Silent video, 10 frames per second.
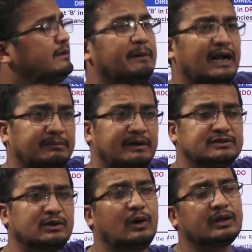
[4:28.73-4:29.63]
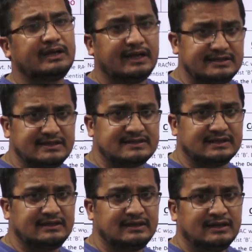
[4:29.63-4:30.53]
departments or
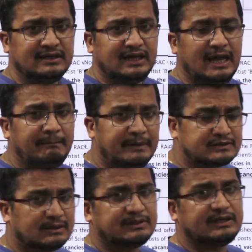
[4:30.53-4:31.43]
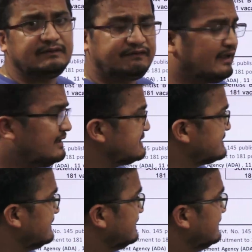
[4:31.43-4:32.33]
organization, ambits of the
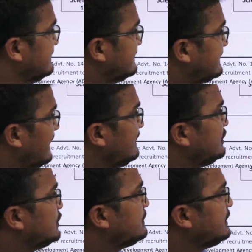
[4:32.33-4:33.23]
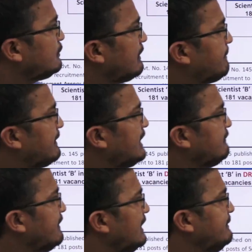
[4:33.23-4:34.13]
defense then you need to apply
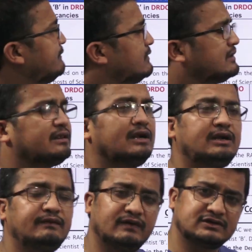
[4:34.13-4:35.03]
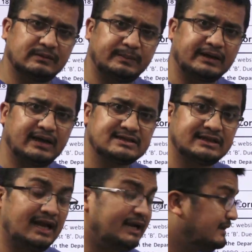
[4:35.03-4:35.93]
well before the 31st of August
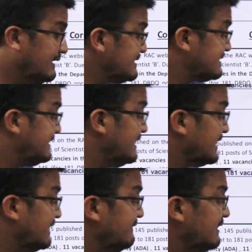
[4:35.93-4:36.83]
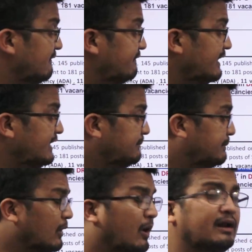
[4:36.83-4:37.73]
and yes they are giving a very
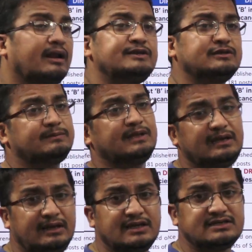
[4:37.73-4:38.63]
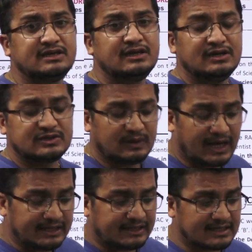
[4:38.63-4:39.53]
broad range of the age so
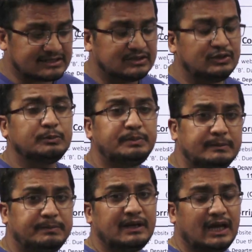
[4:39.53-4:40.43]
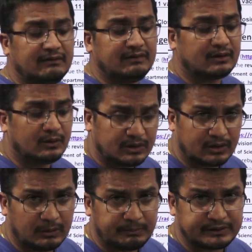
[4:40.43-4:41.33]
I guess you people have a
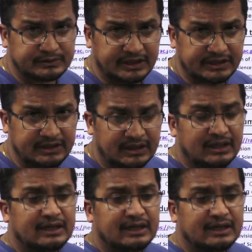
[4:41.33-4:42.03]
golden opportunity